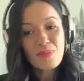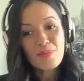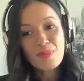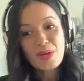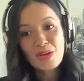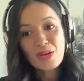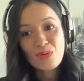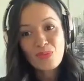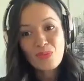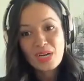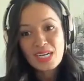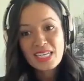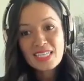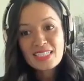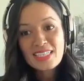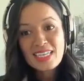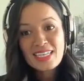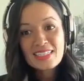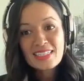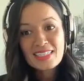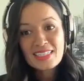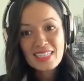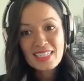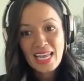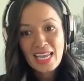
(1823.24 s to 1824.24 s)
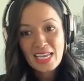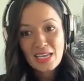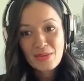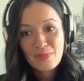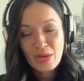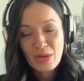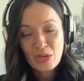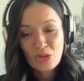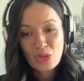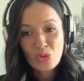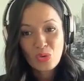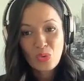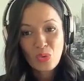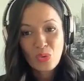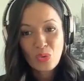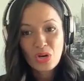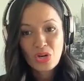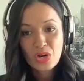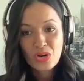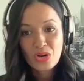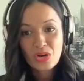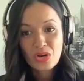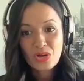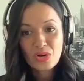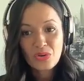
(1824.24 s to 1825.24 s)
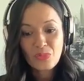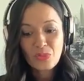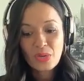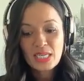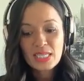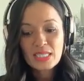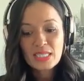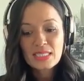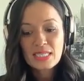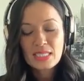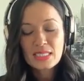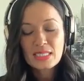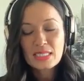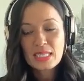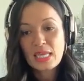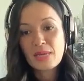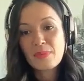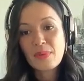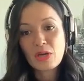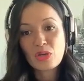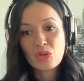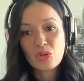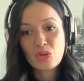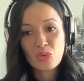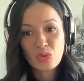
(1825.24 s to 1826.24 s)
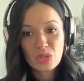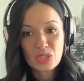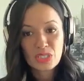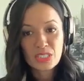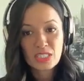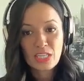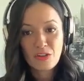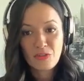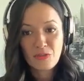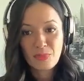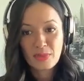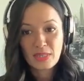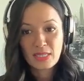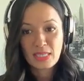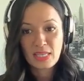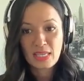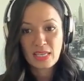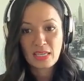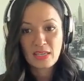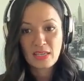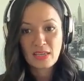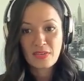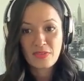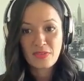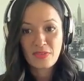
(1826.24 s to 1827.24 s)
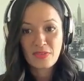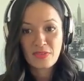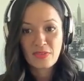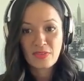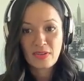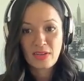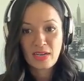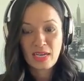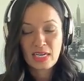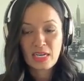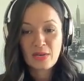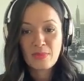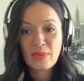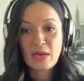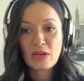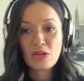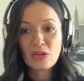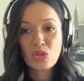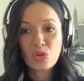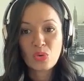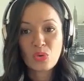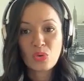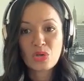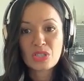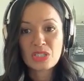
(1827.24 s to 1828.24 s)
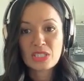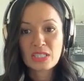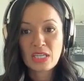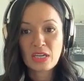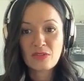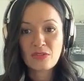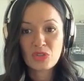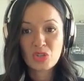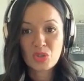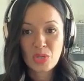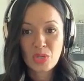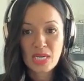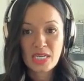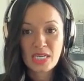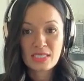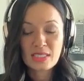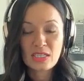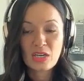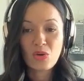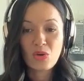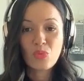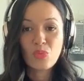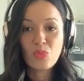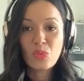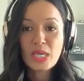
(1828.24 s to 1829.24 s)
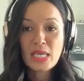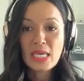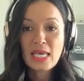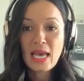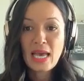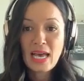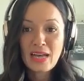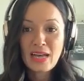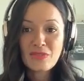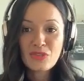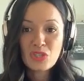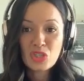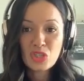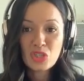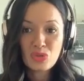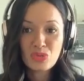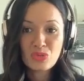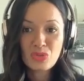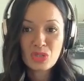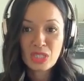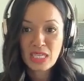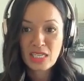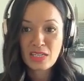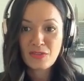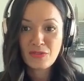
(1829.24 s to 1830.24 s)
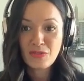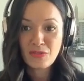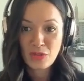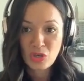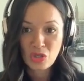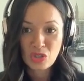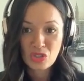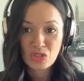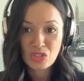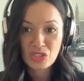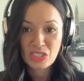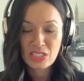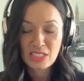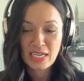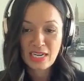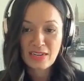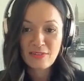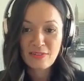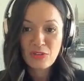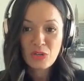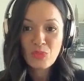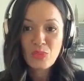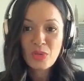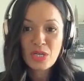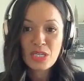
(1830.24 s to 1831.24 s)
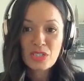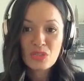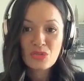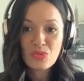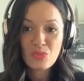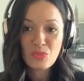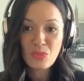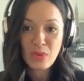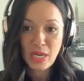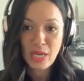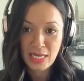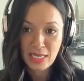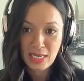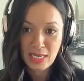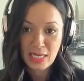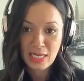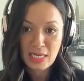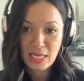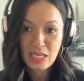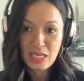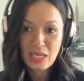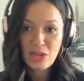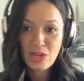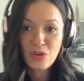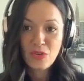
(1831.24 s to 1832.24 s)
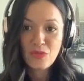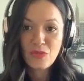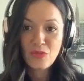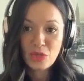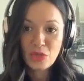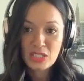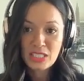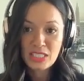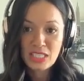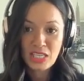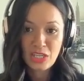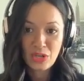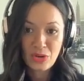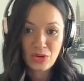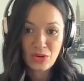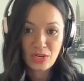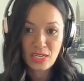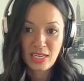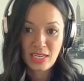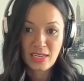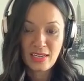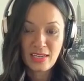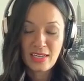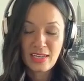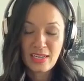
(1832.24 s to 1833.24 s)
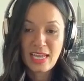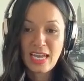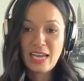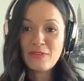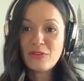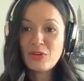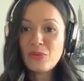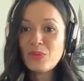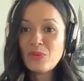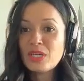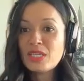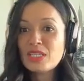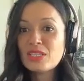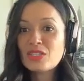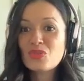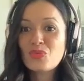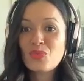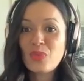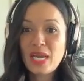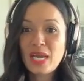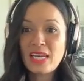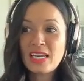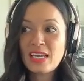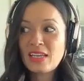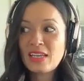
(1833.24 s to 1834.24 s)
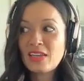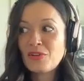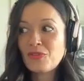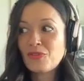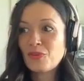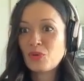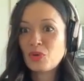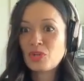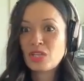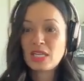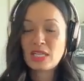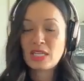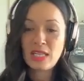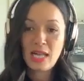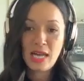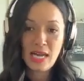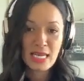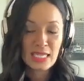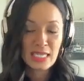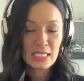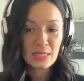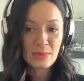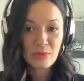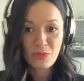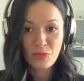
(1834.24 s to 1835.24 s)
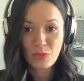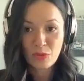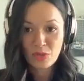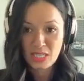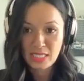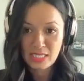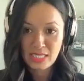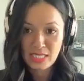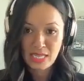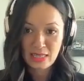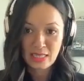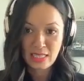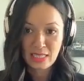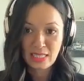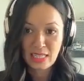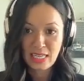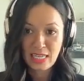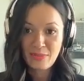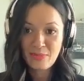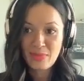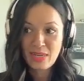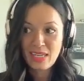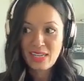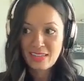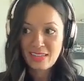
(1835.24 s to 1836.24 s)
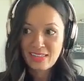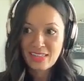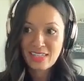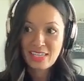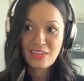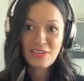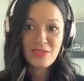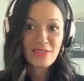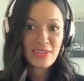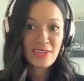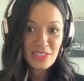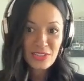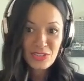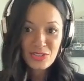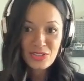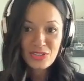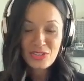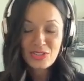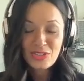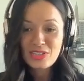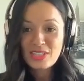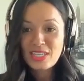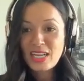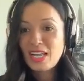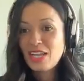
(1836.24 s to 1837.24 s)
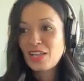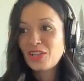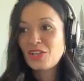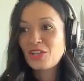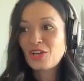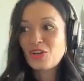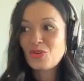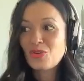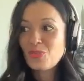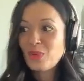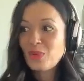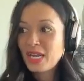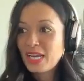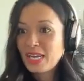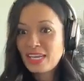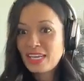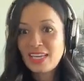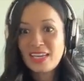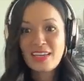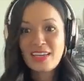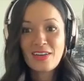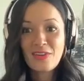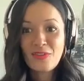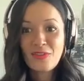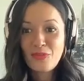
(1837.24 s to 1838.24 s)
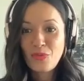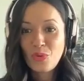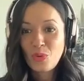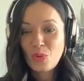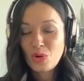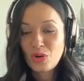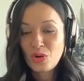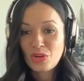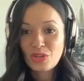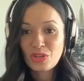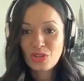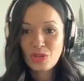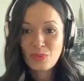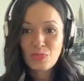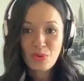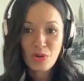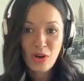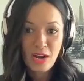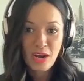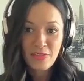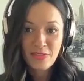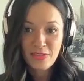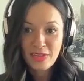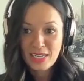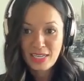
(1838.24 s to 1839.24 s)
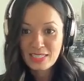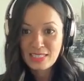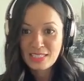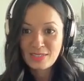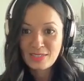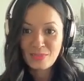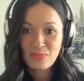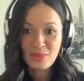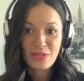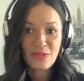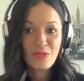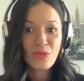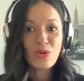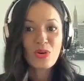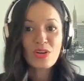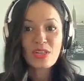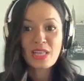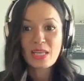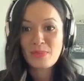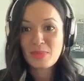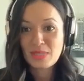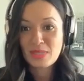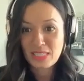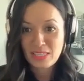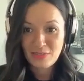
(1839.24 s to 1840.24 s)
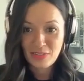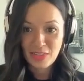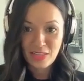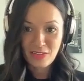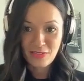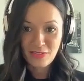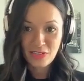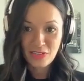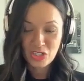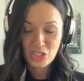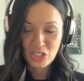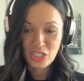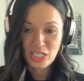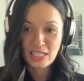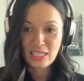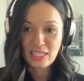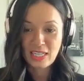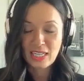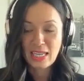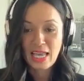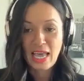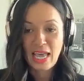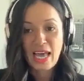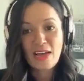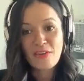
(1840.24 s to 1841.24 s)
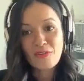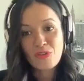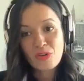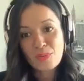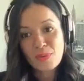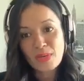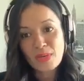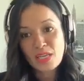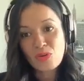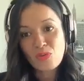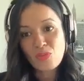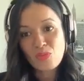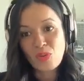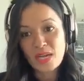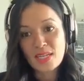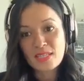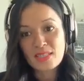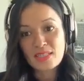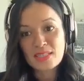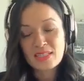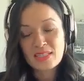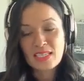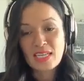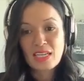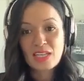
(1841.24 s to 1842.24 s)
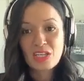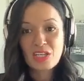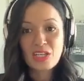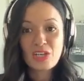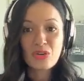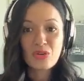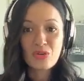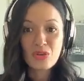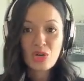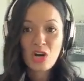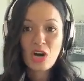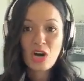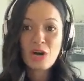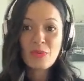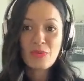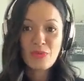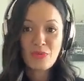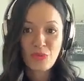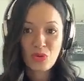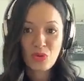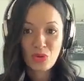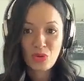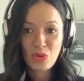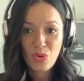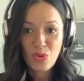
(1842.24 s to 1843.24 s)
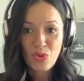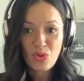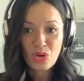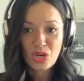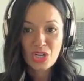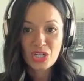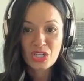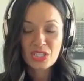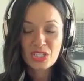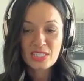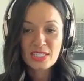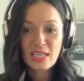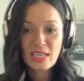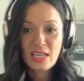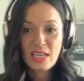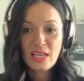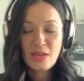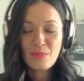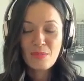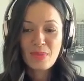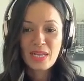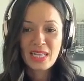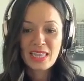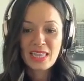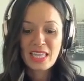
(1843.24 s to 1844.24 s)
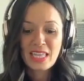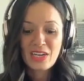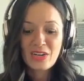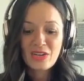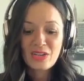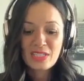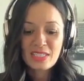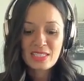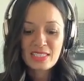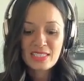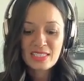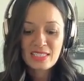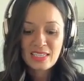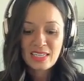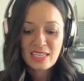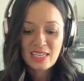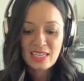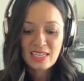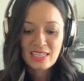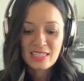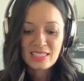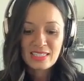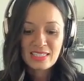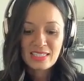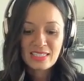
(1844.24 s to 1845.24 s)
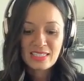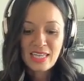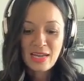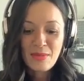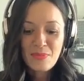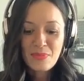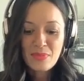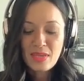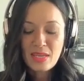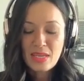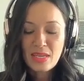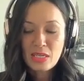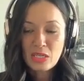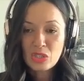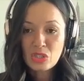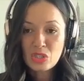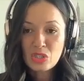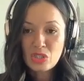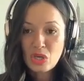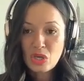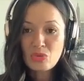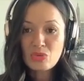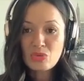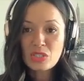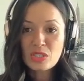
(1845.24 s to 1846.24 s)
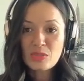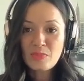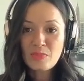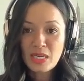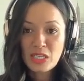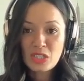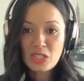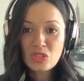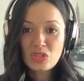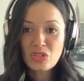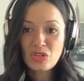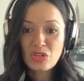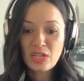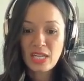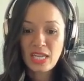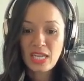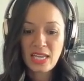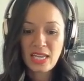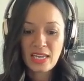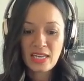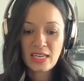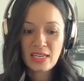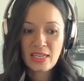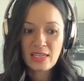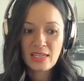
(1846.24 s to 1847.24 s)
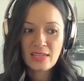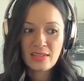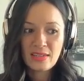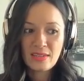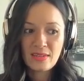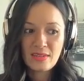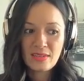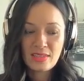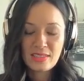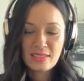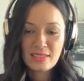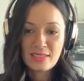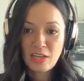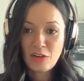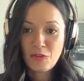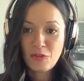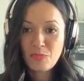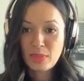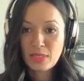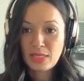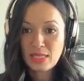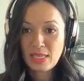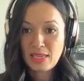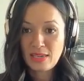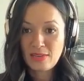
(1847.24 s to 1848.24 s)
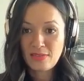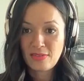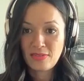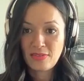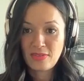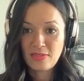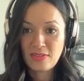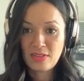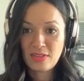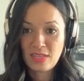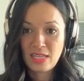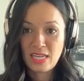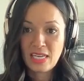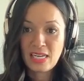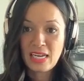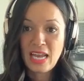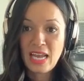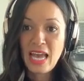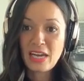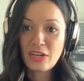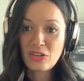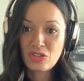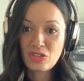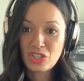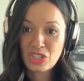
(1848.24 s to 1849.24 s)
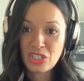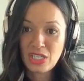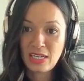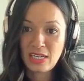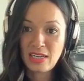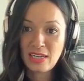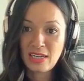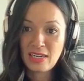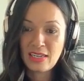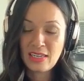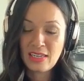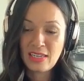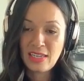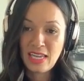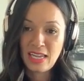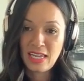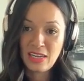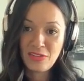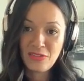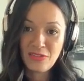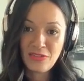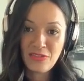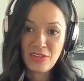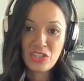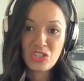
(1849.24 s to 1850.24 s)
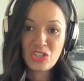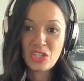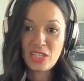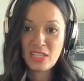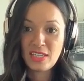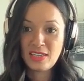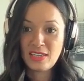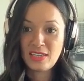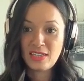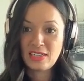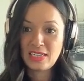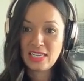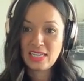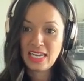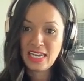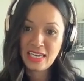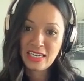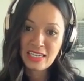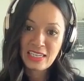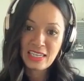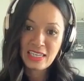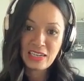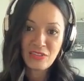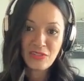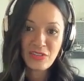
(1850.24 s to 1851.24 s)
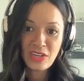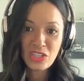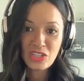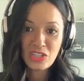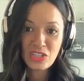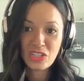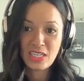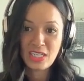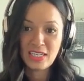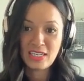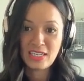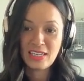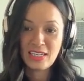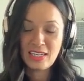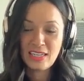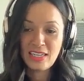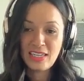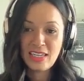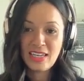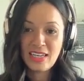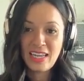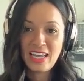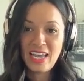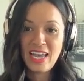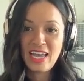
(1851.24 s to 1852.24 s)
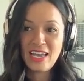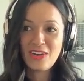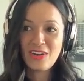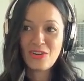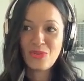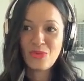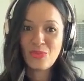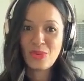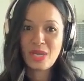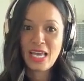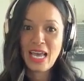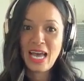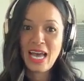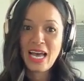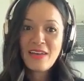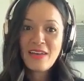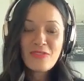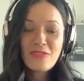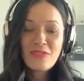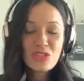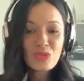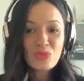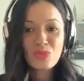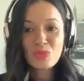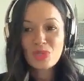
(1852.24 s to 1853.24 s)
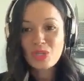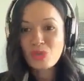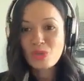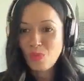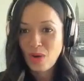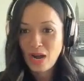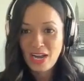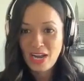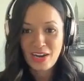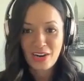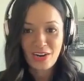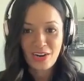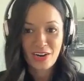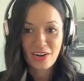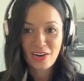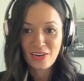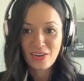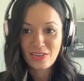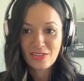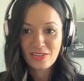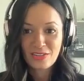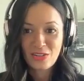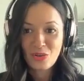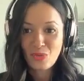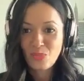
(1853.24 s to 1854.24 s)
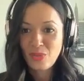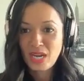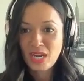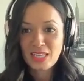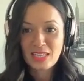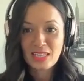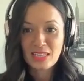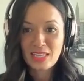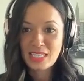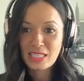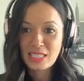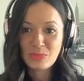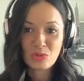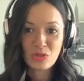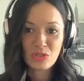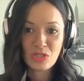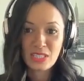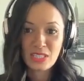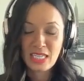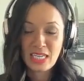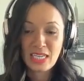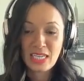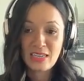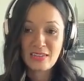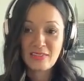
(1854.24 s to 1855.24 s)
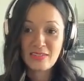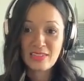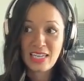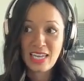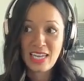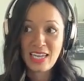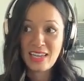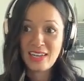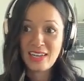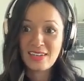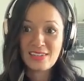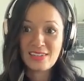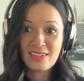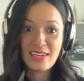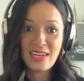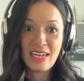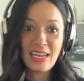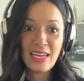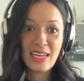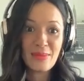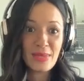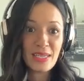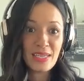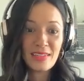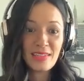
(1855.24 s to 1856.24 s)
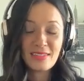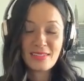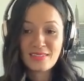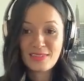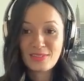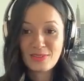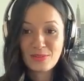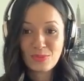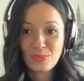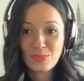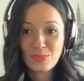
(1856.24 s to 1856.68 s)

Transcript: But what does that say about your self-belief and about your self-trust? We have to lead first. Everyone is waiting for security. Everyone is waiting for the clients before they take the leap. The investors, they're waiting for the profits before they believe in the vision. Like, everybody wants, the cart before the horse, but there is something so special in self-belief, in energy, in vision, in conviction. And we have to rewire the way that that's perceived. And I mean,